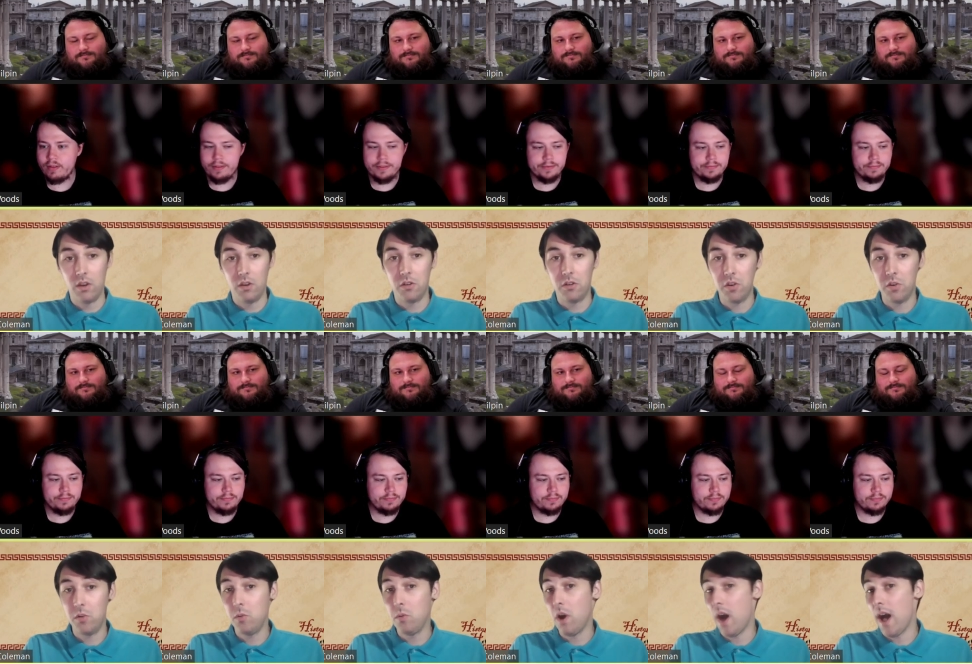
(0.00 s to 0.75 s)

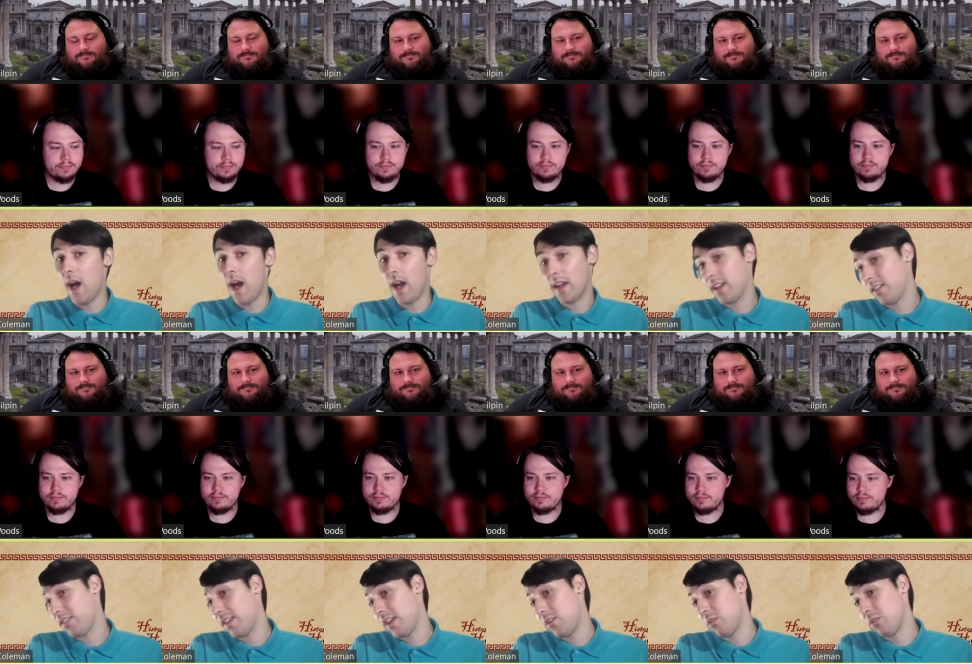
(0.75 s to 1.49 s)
Speaker 1: two
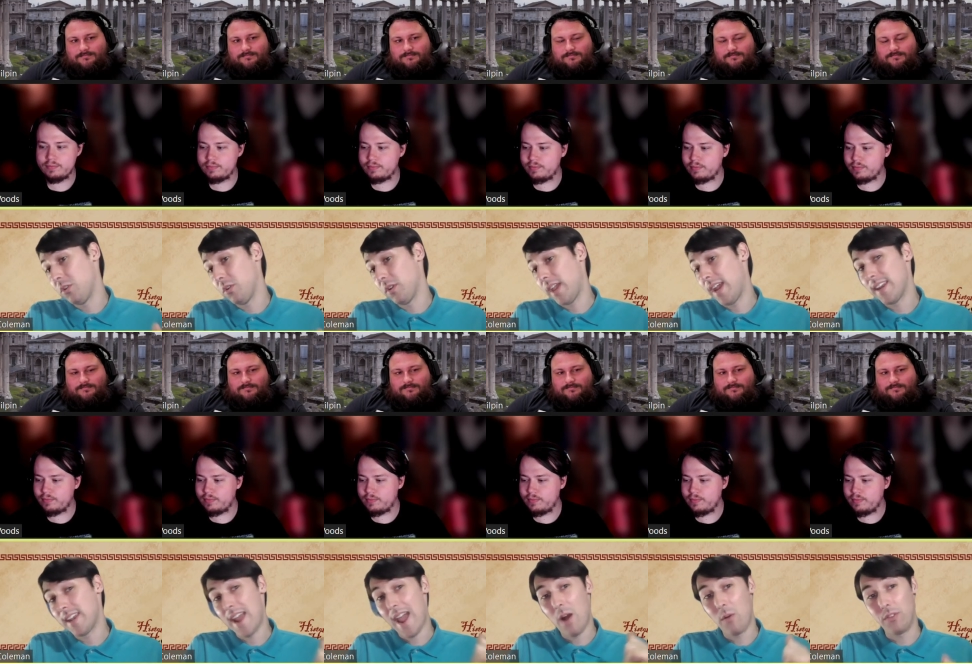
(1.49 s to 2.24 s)
cathedrals
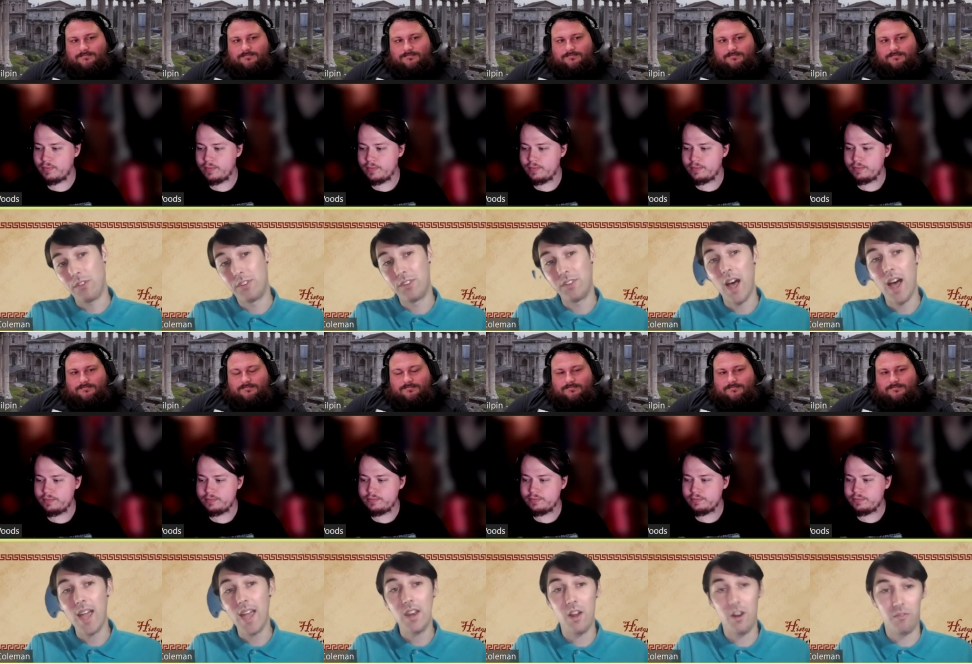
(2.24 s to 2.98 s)
located
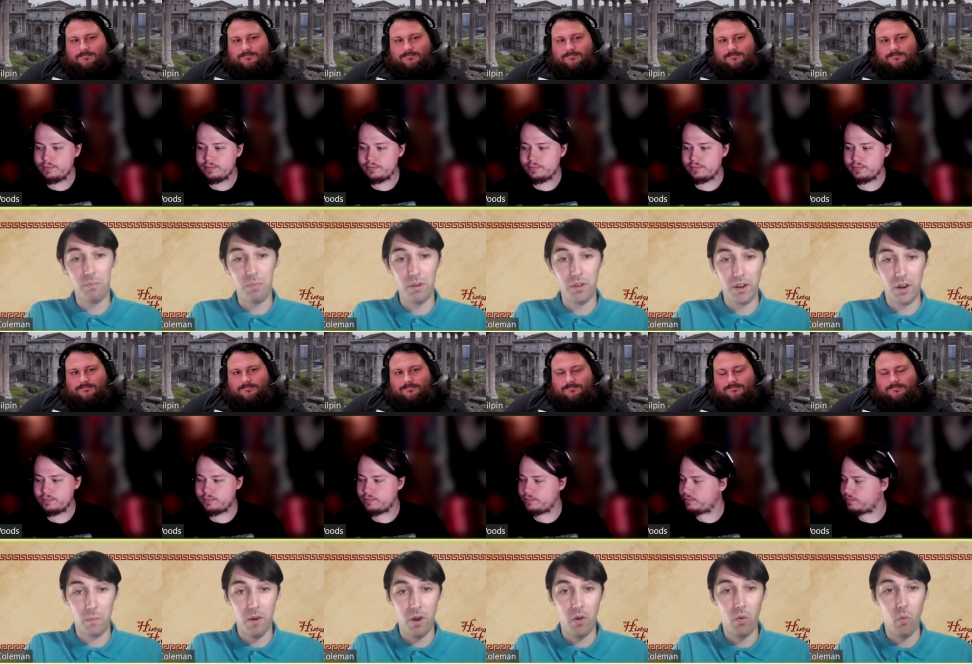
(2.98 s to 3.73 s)
outside of
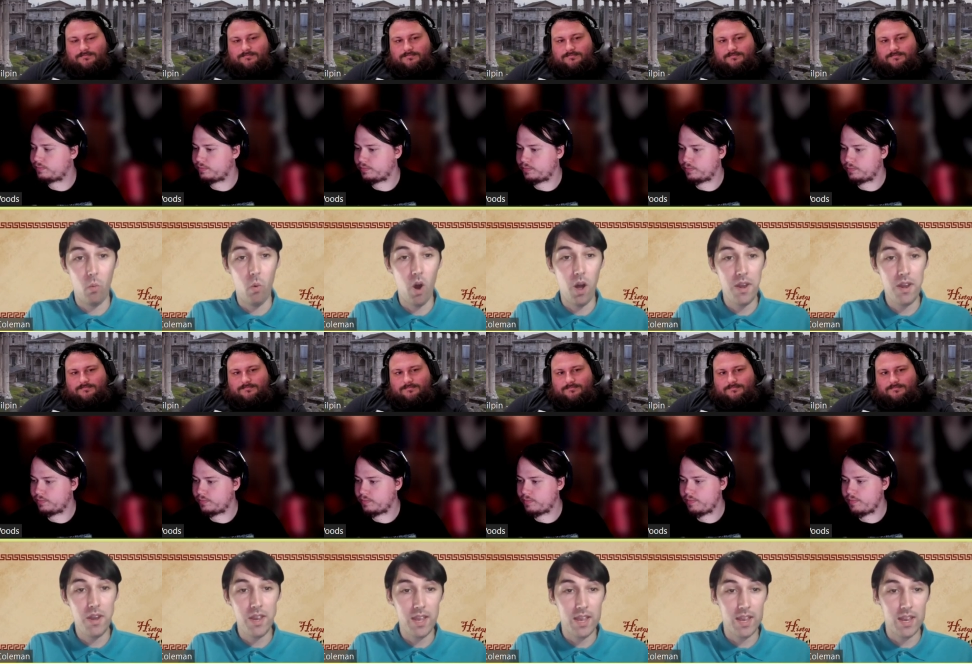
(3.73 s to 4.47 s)
Palermo,
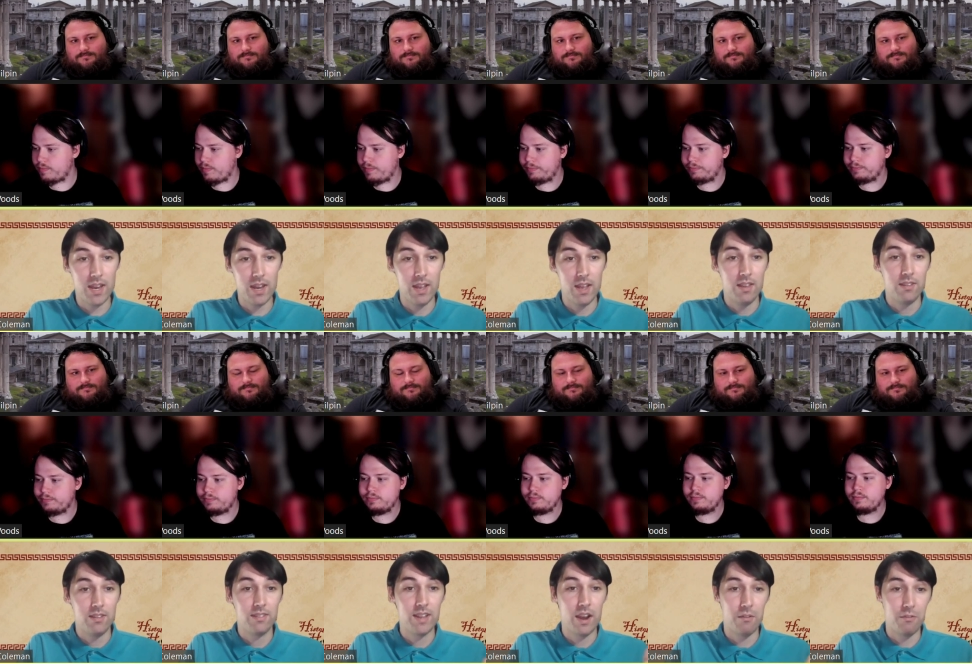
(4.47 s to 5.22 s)
one in
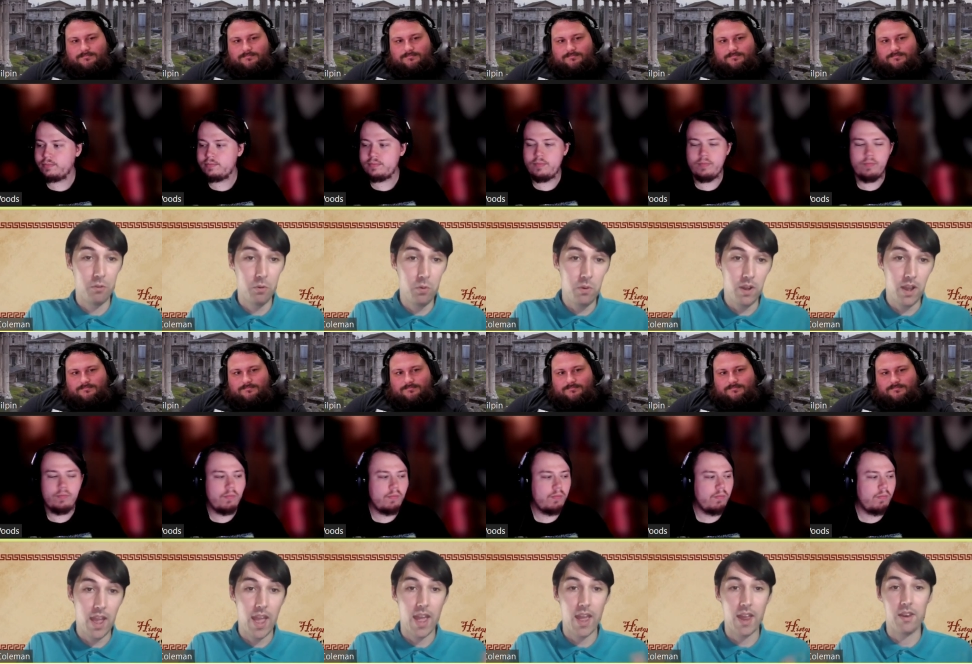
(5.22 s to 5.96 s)
Cefalù,
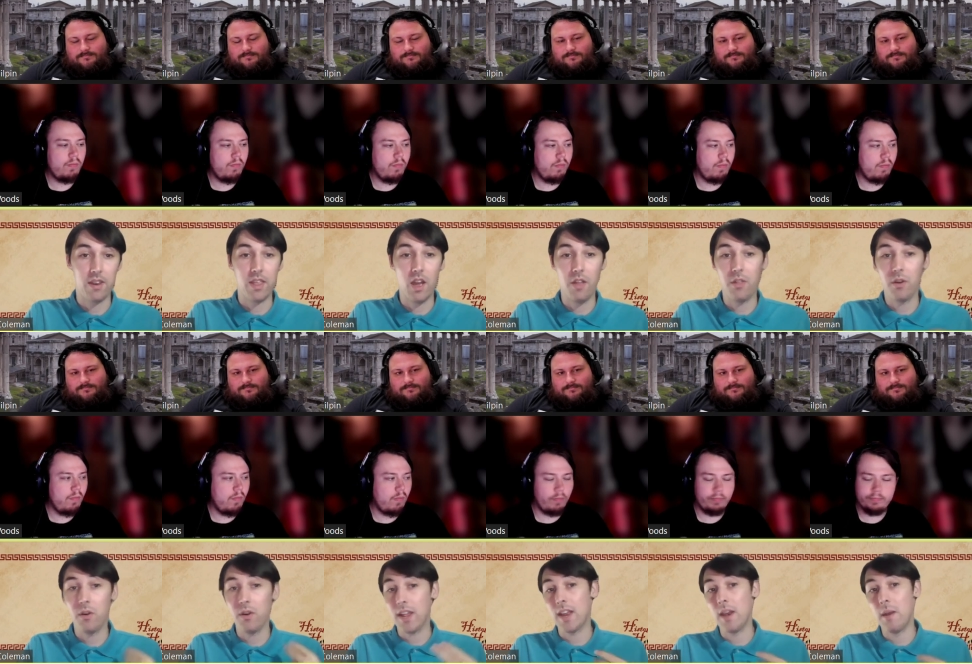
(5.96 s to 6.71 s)
and the
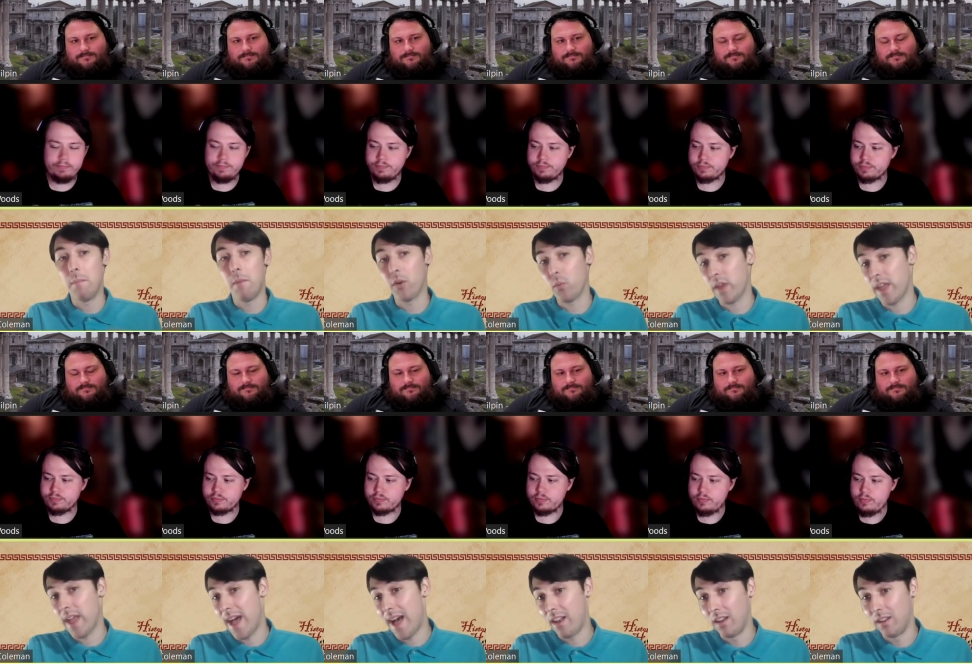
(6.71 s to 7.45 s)
other in
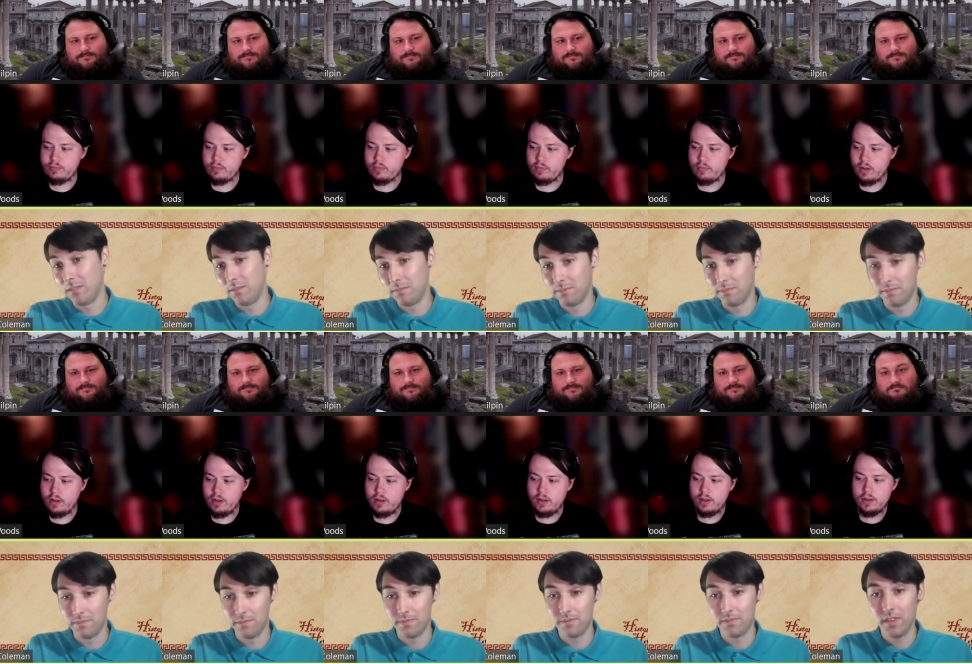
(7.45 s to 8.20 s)
Monreale.
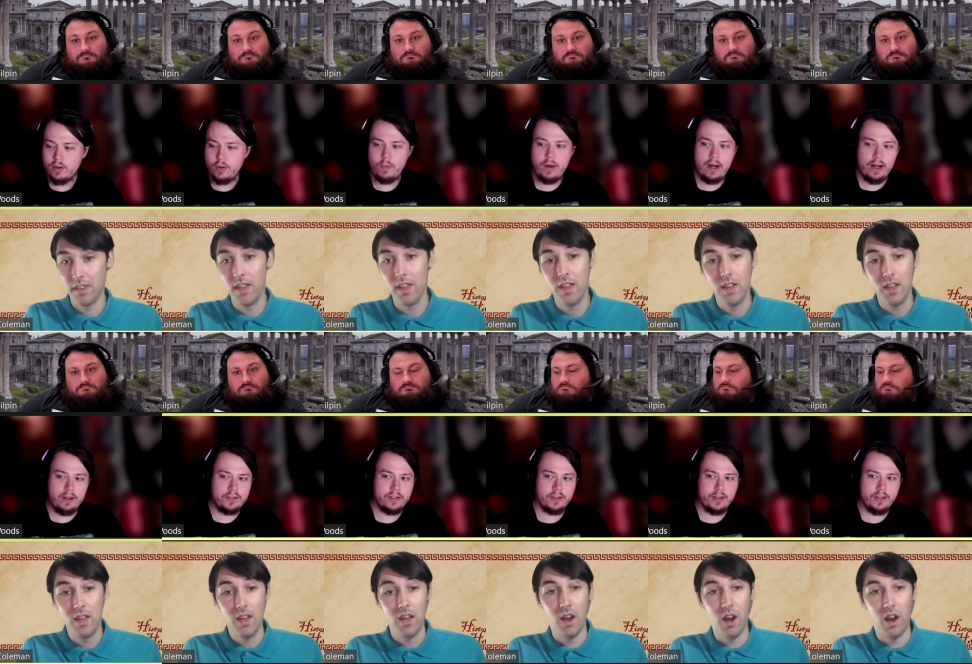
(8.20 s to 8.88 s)
Speaker 2: Wow, mm. so